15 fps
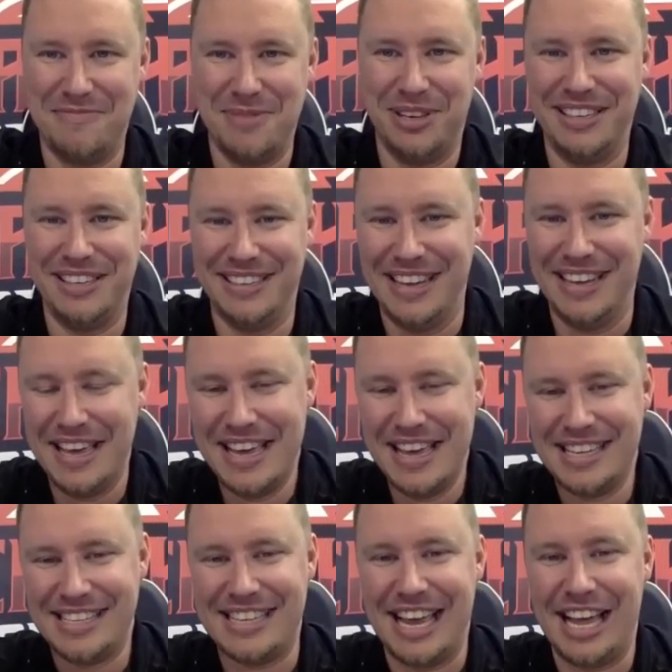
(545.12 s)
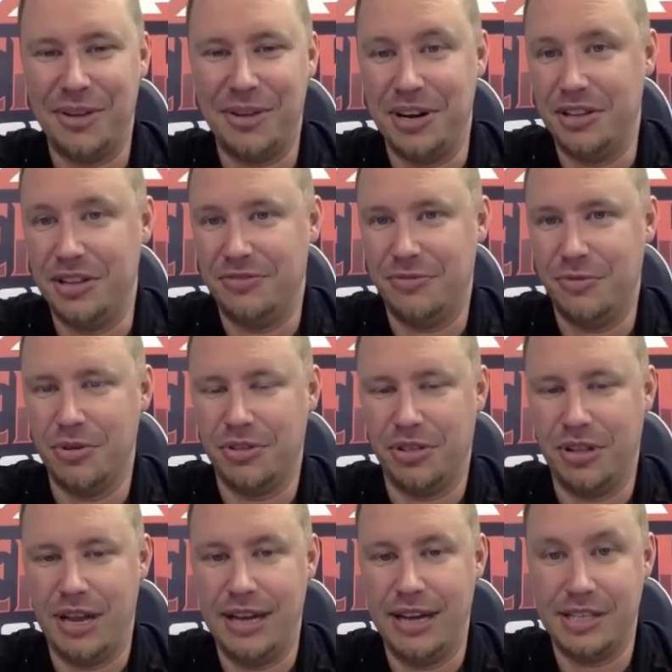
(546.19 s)
million salary on the fourth
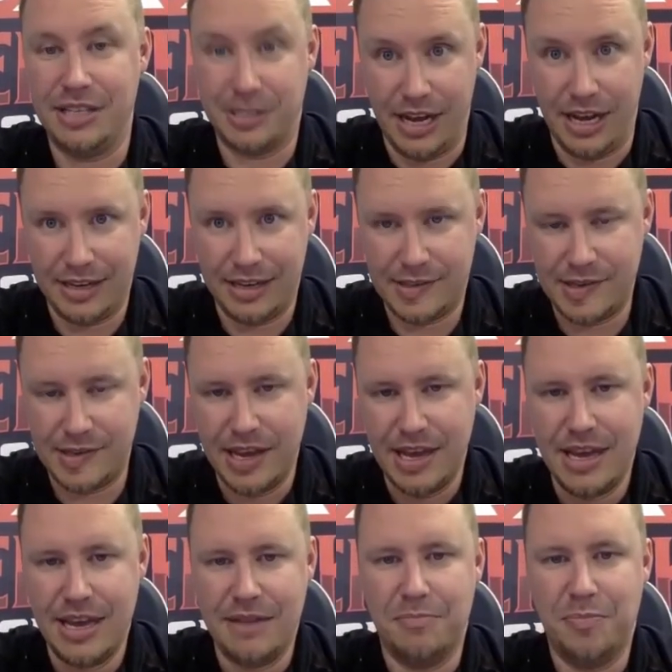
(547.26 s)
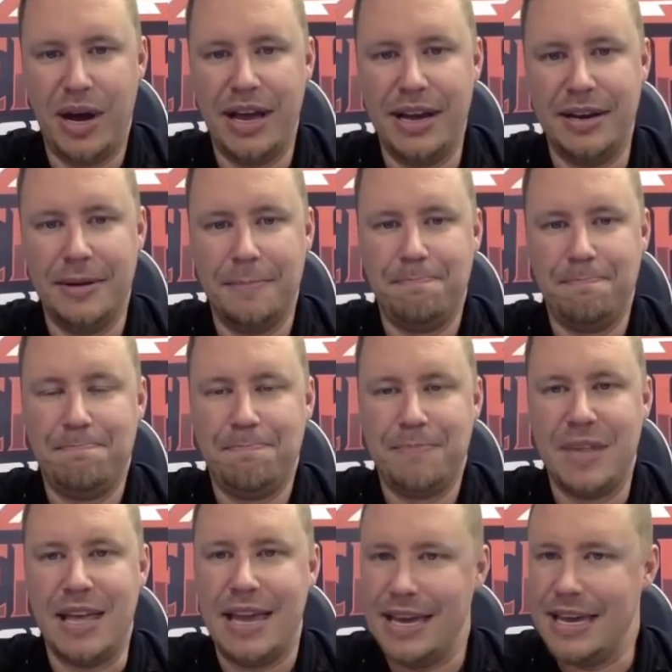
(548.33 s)
line sucks, but
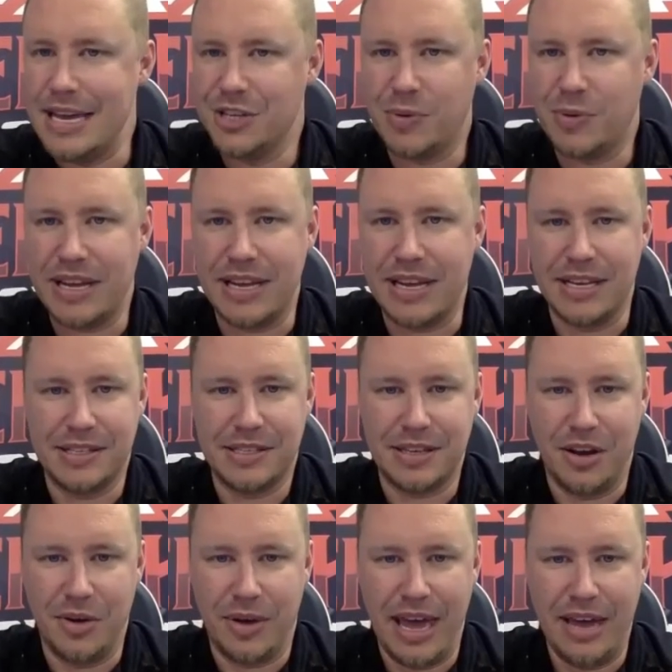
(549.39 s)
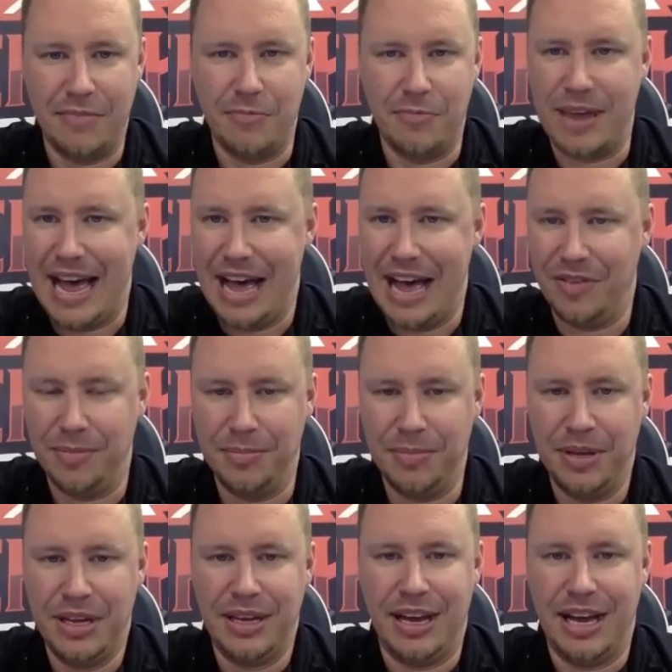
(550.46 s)
he is what he is. Okay. We have
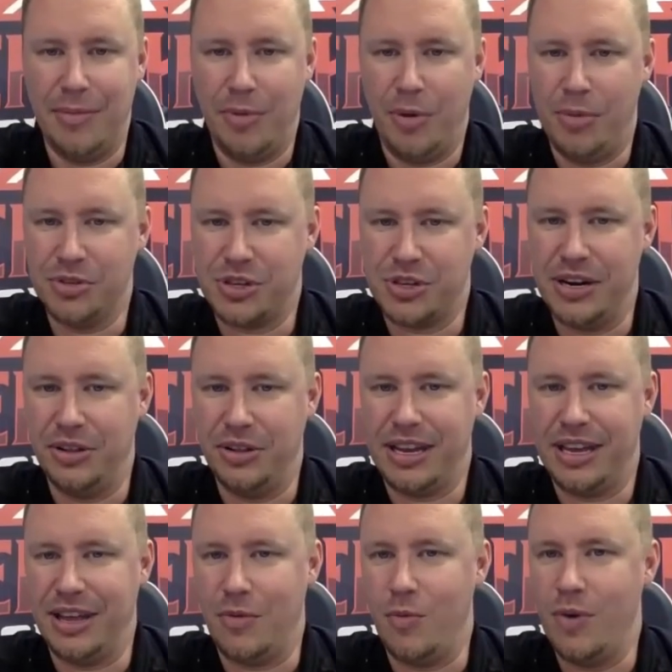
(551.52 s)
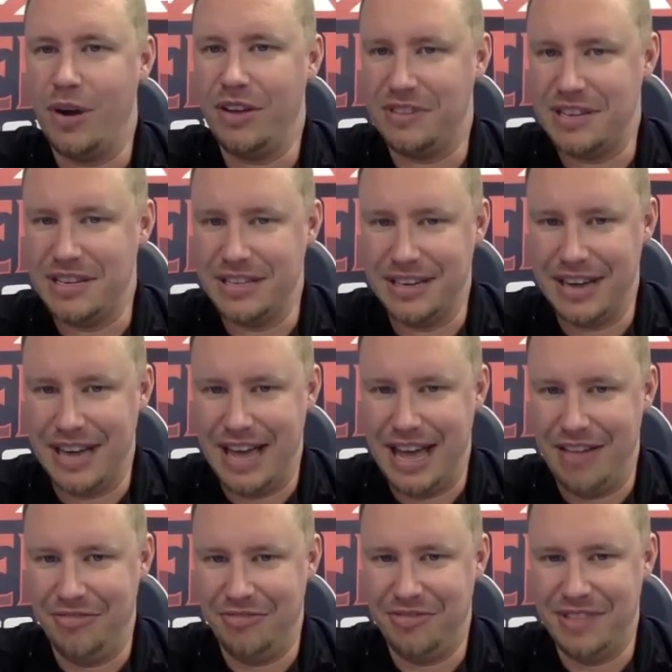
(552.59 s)
him. I'm almost trying to look at, like, what if he didn't
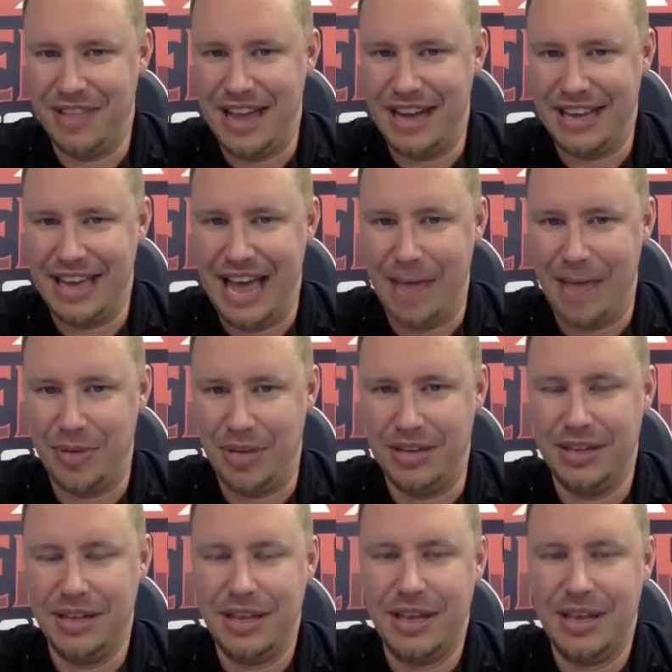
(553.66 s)
have that cap hit?